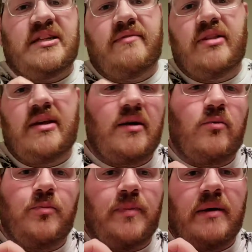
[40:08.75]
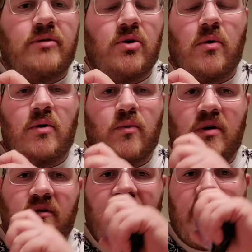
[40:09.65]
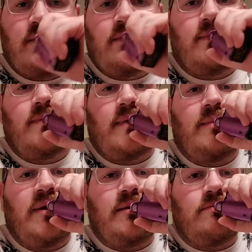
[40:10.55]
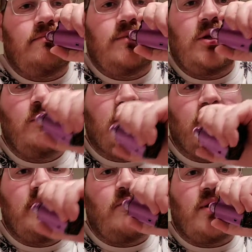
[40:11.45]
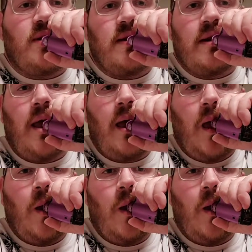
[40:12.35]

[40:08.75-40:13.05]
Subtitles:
Plus, even then, I won't be able to go on welfare. I make too much money working.